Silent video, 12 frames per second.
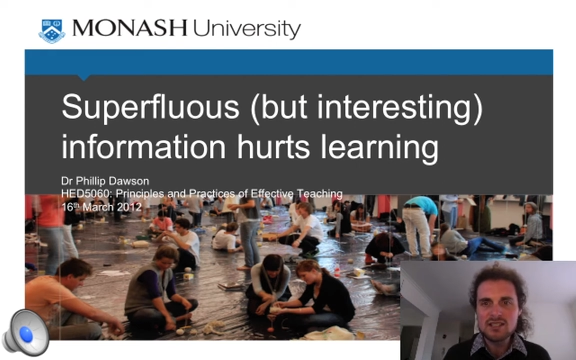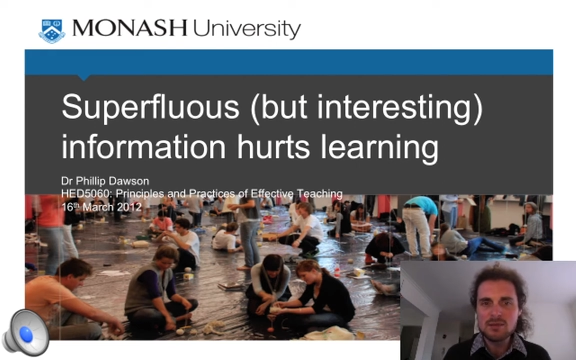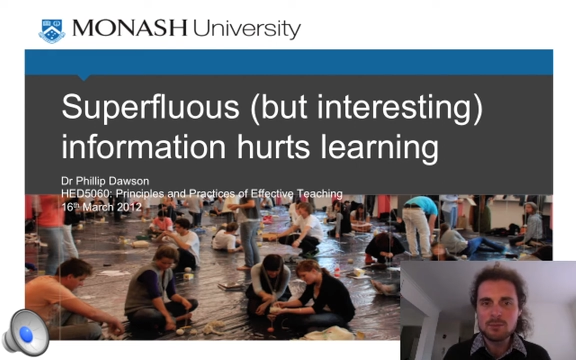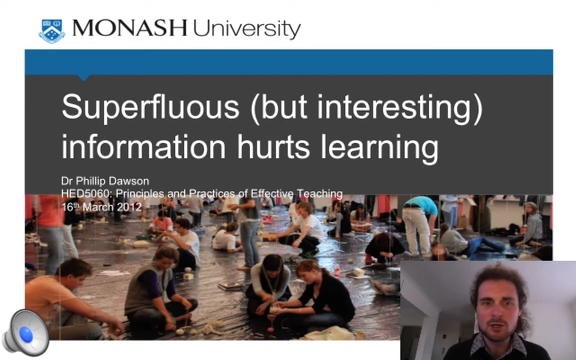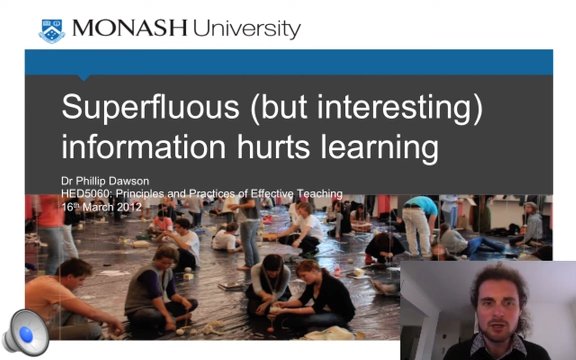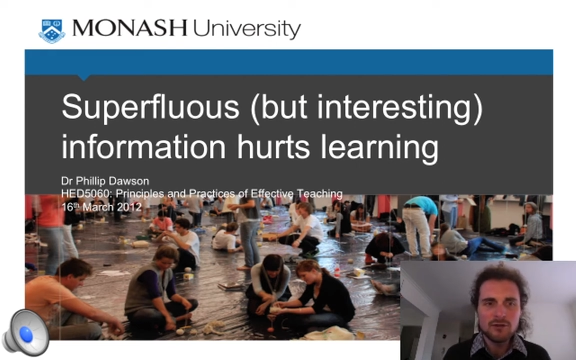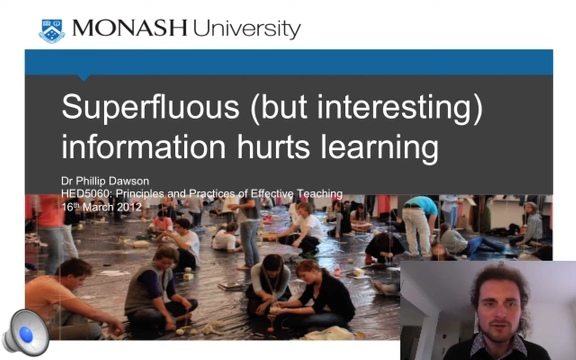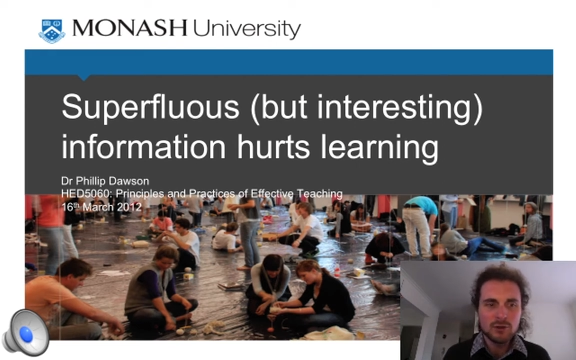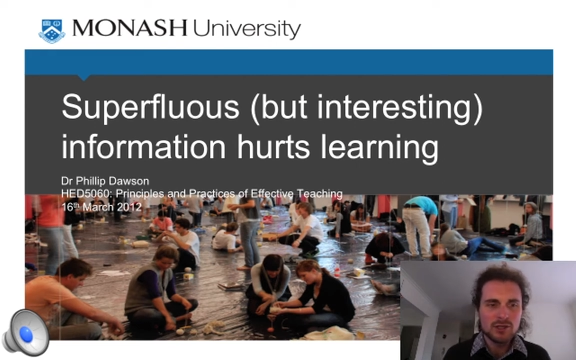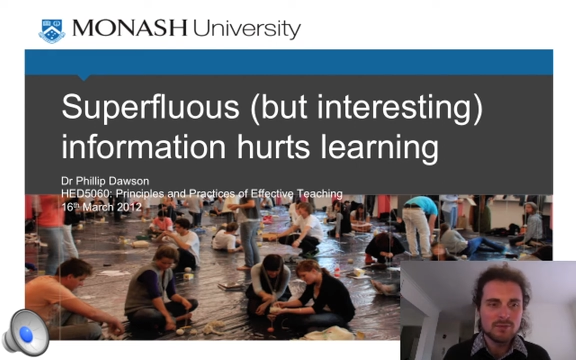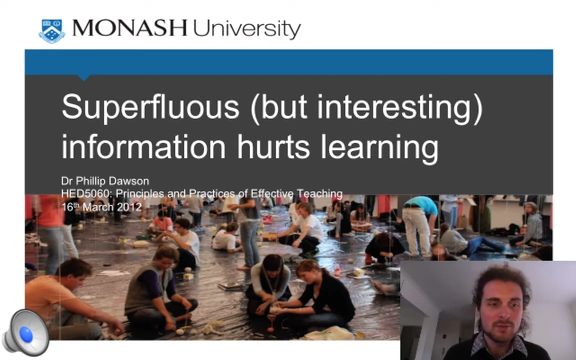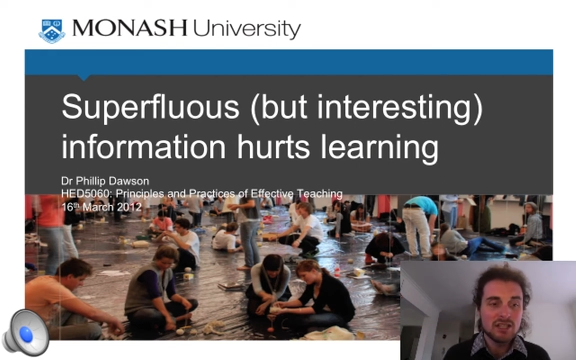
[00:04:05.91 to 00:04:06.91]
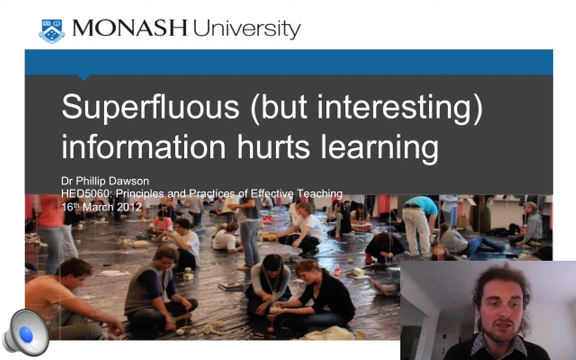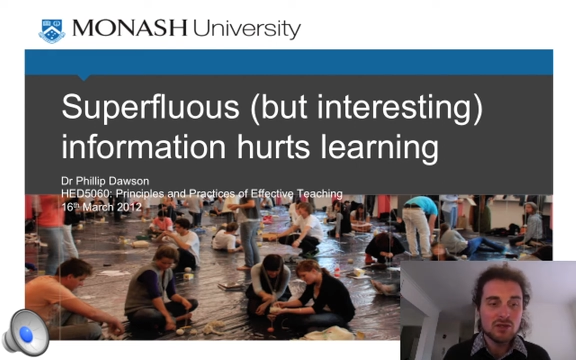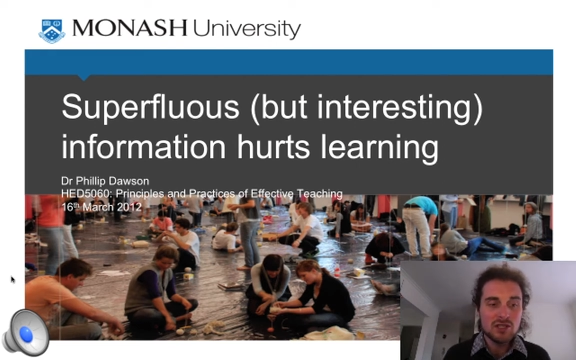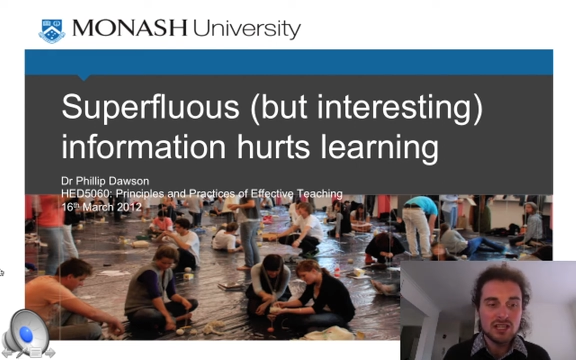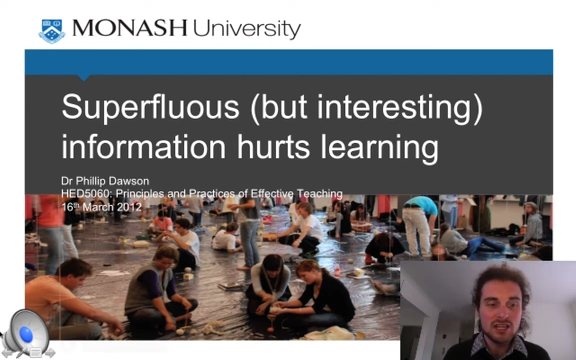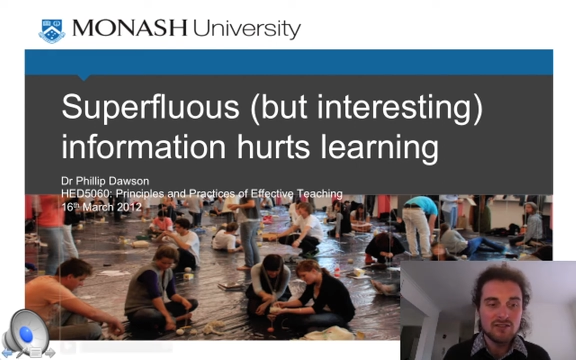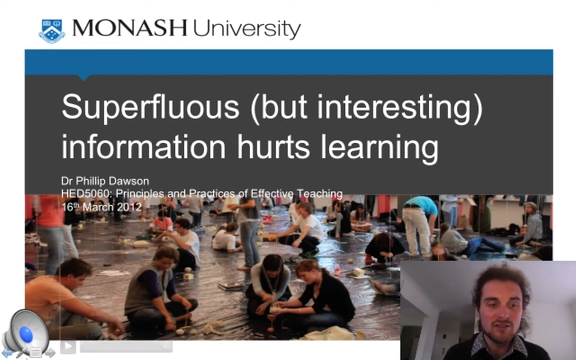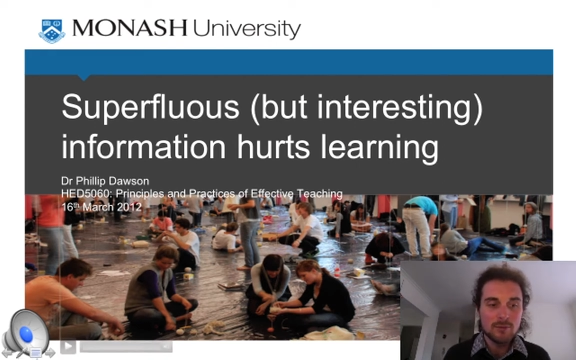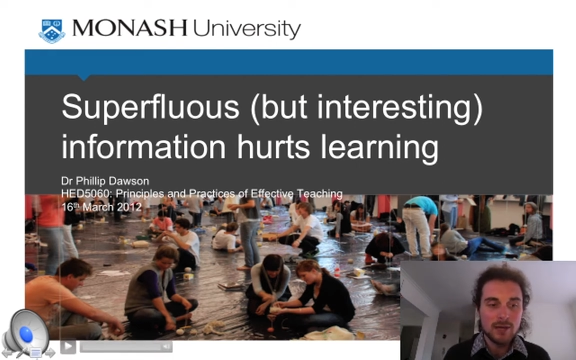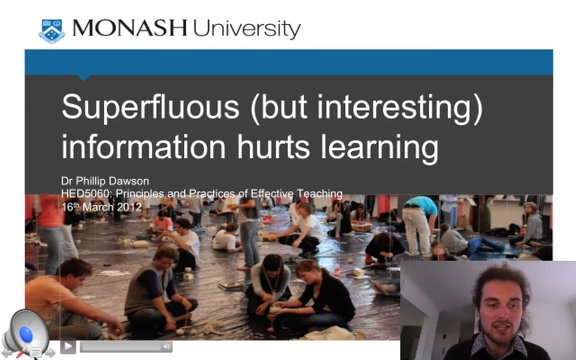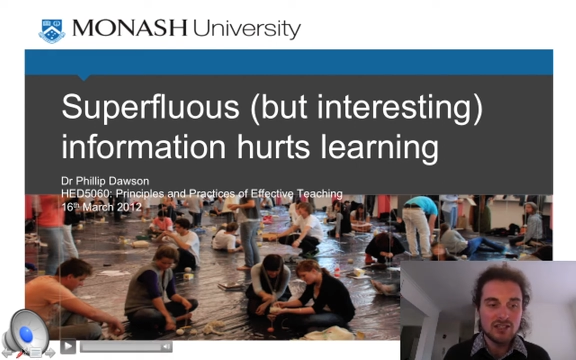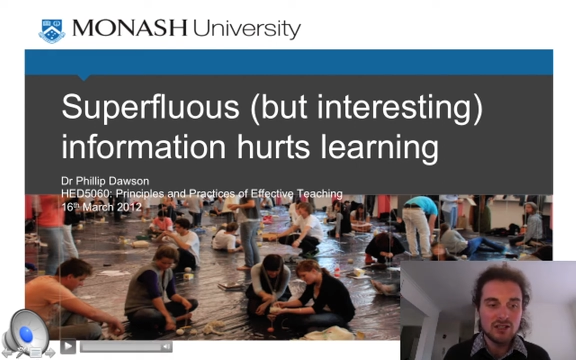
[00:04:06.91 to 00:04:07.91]
superfluous but interesting
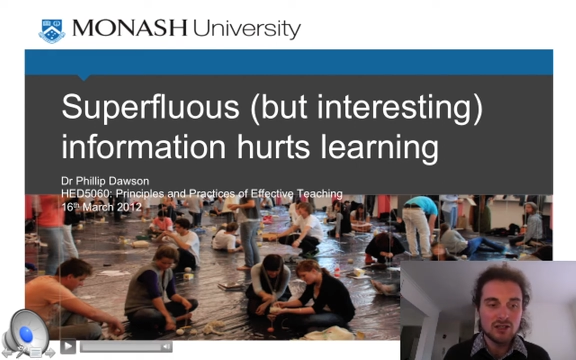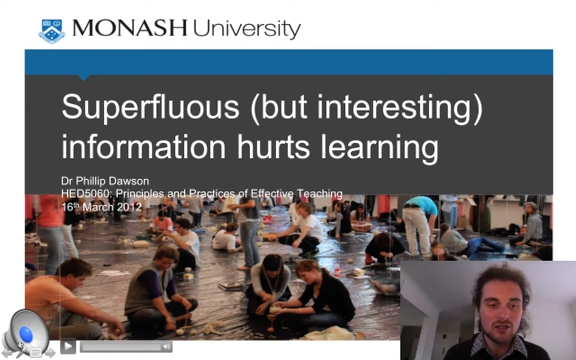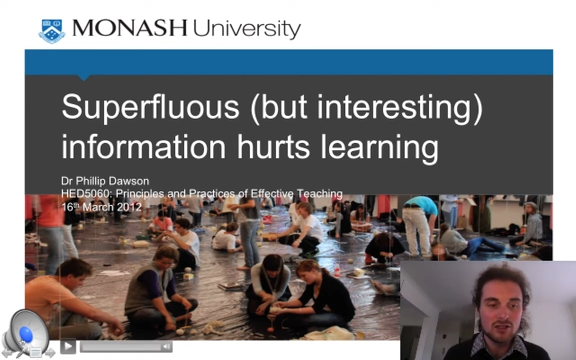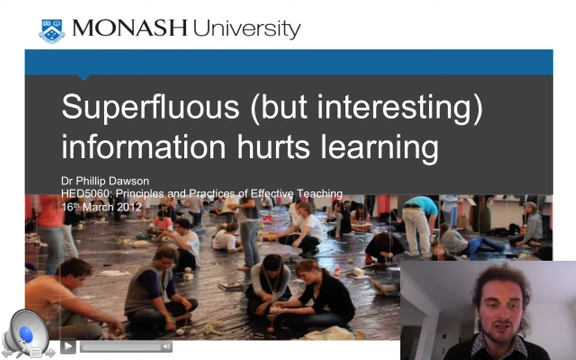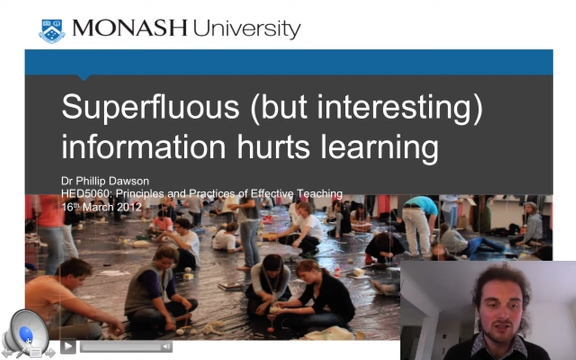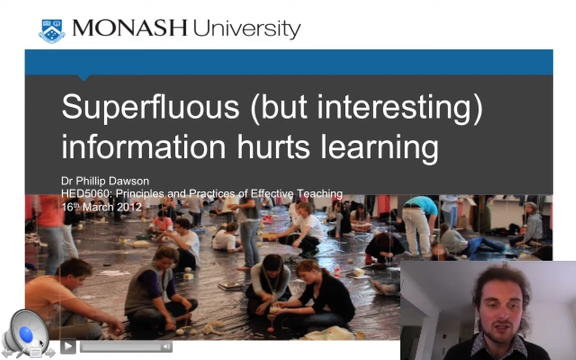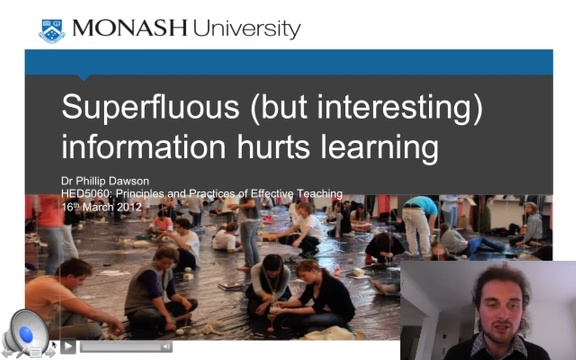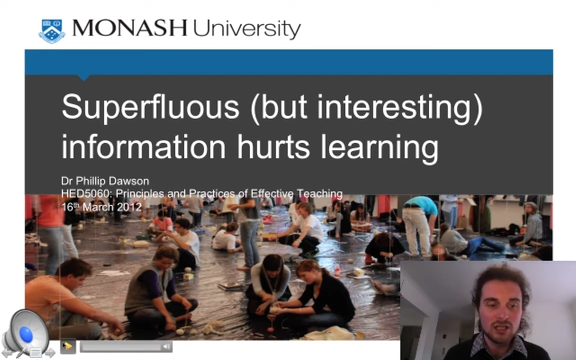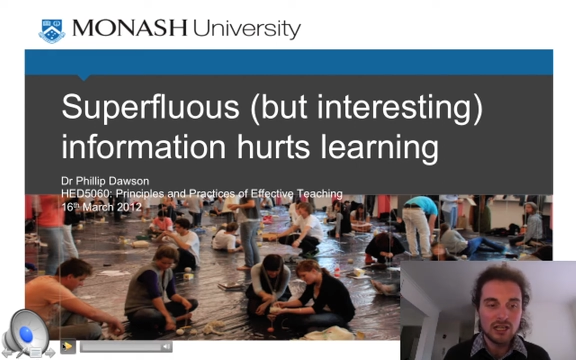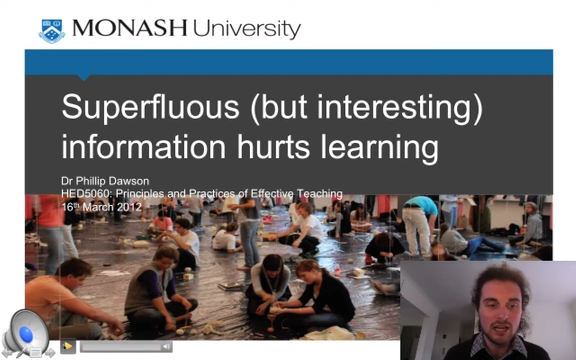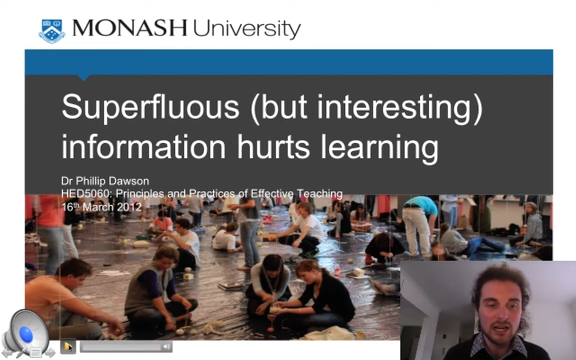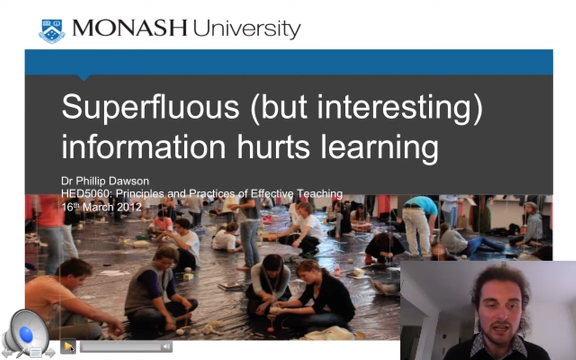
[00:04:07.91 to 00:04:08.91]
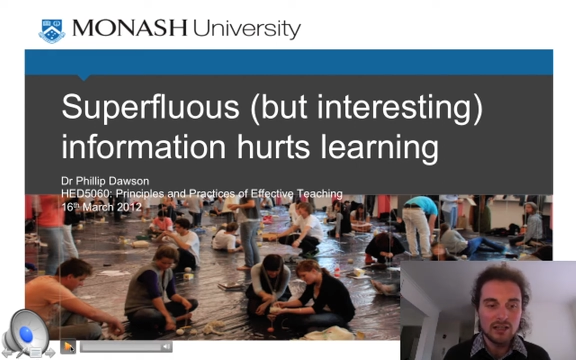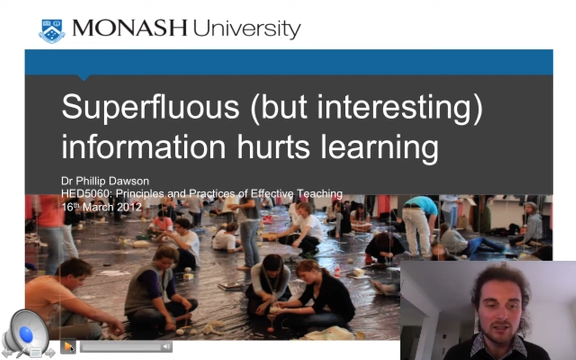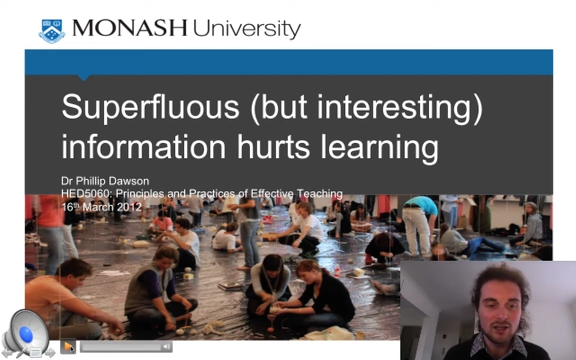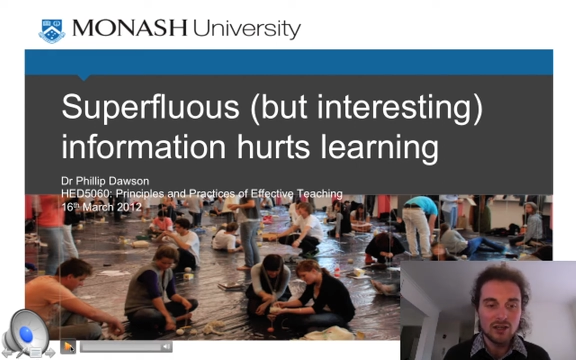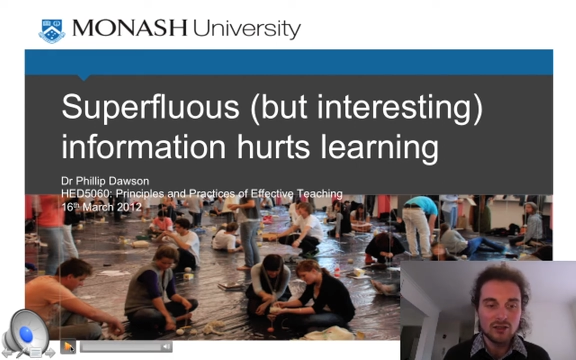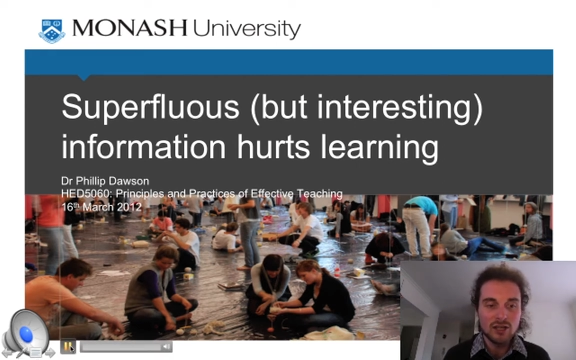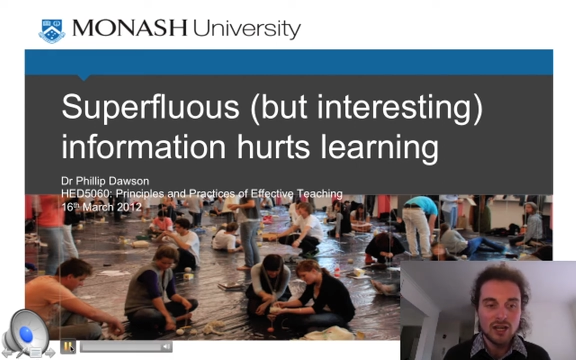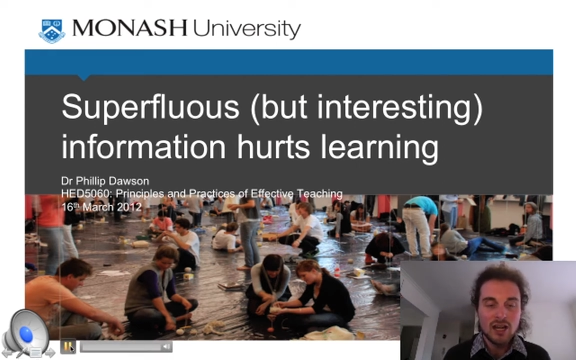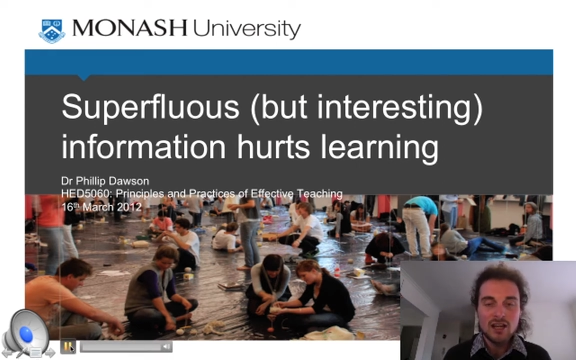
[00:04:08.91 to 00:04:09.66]
information hurts learning, and I'll